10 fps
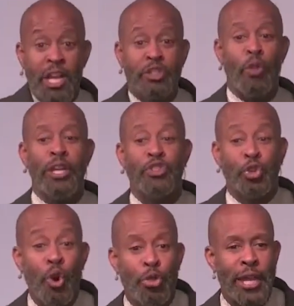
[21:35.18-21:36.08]
So the
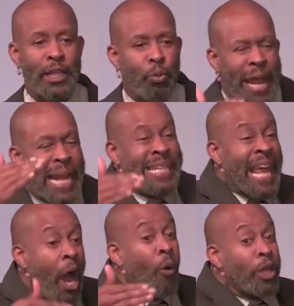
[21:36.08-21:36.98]
truth is, when I
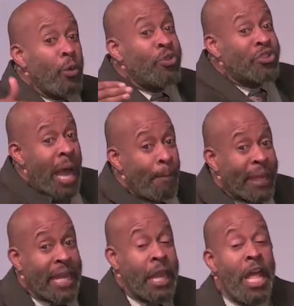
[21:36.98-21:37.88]
tell you
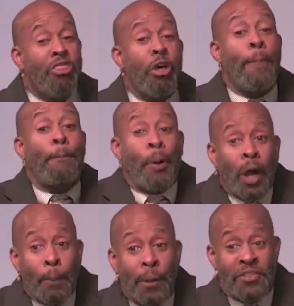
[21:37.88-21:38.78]
something, the
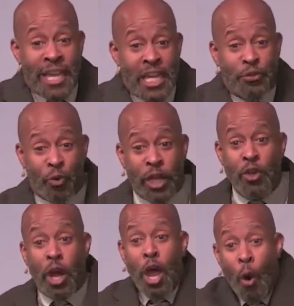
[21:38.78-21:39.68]
purpose is for
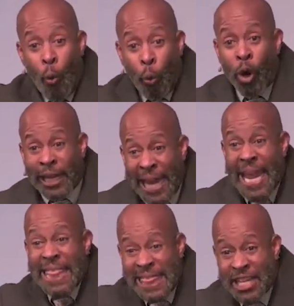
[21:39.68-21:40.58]
you to work
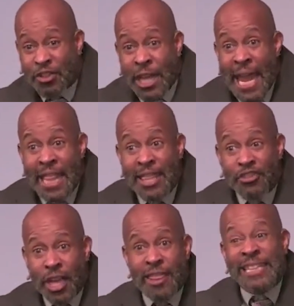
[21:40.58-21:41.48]
in this in
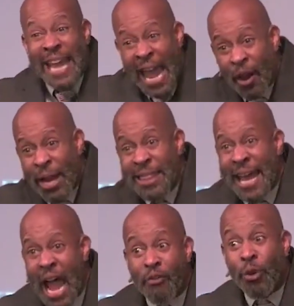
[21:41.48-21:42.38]
this uh, this area
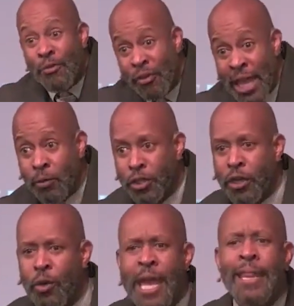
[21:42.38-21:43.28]
that I've revealed to
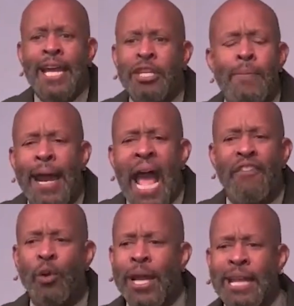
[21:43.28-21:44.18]
you, that you might
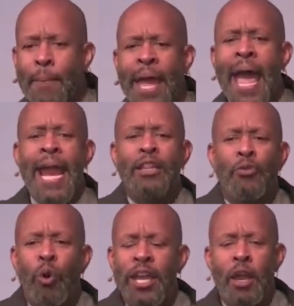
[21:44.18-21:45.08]
have a great time. Hey, in the
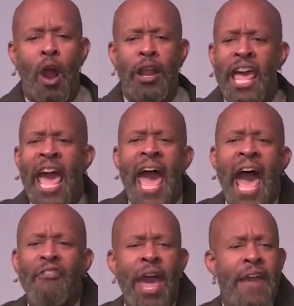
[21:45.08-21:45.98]
front yard,
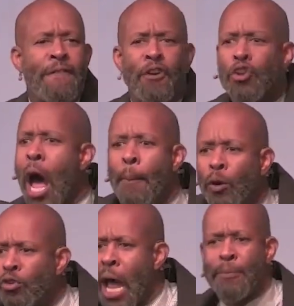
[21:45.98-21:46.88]
have a
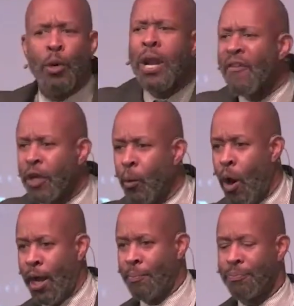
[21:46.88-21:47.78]
phenomenal time. Do whatever you
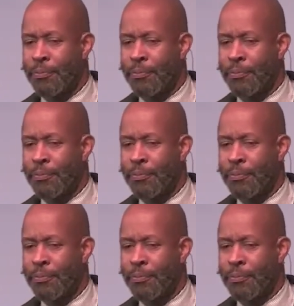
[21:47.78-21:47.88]
want,